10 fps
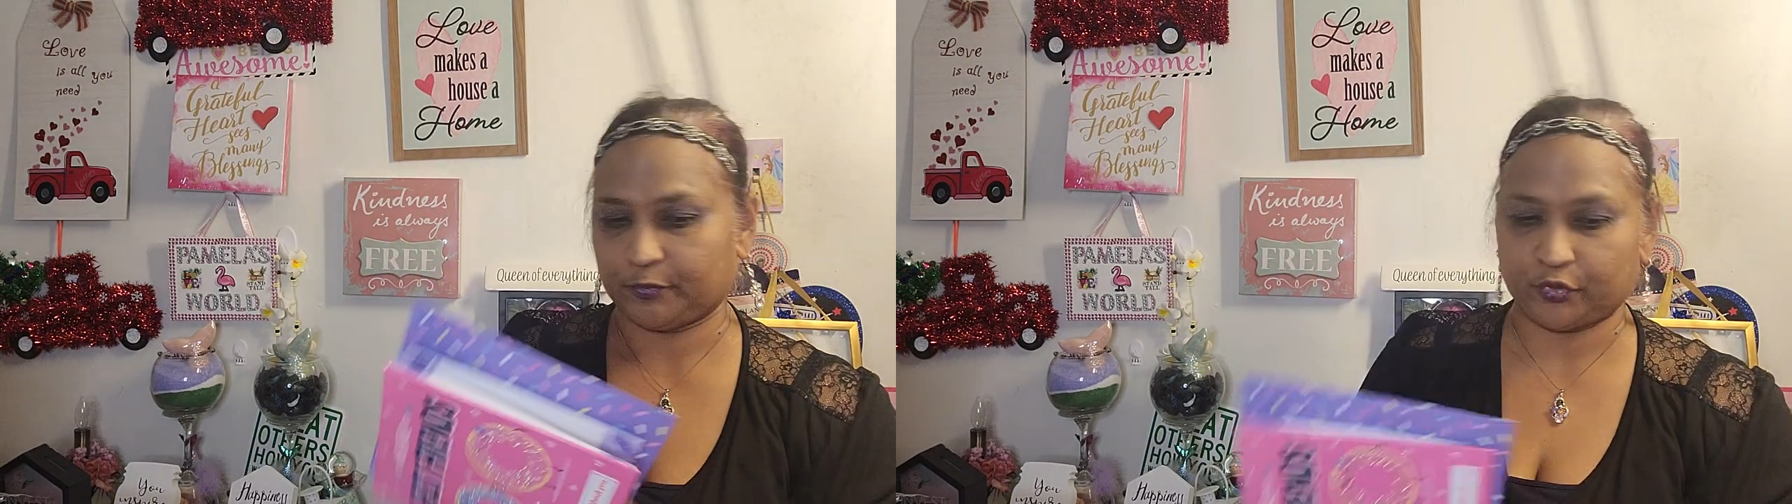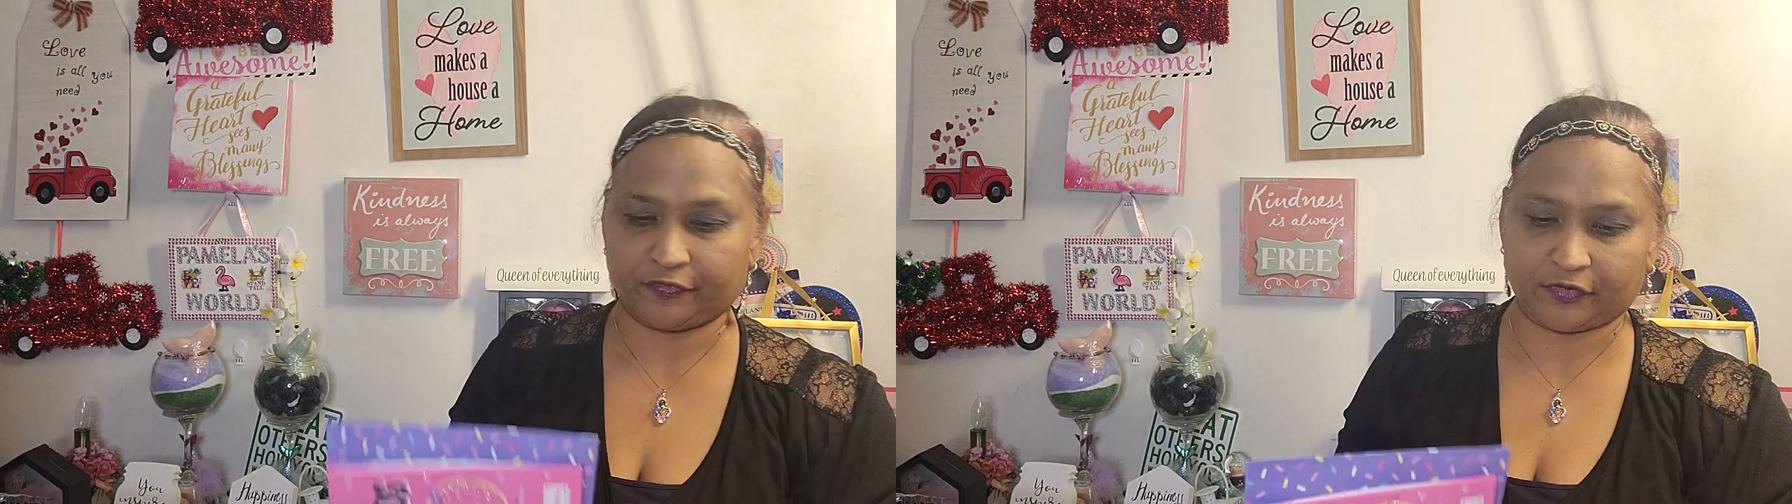
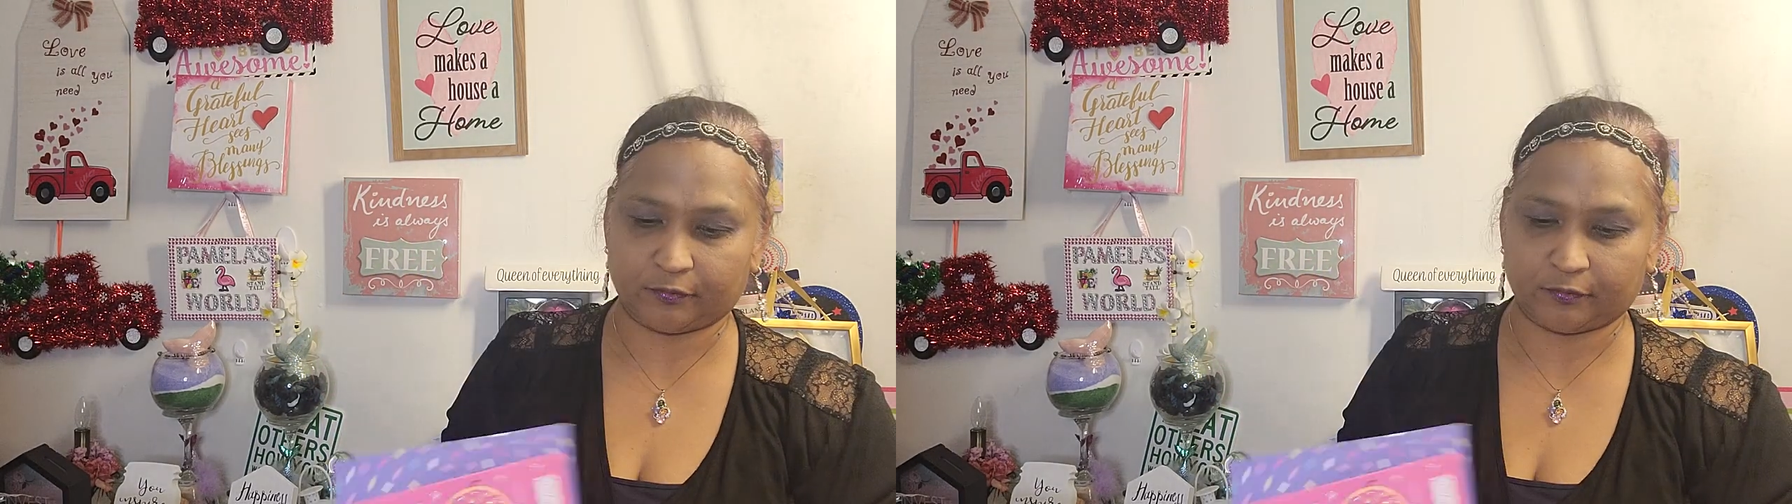beautiful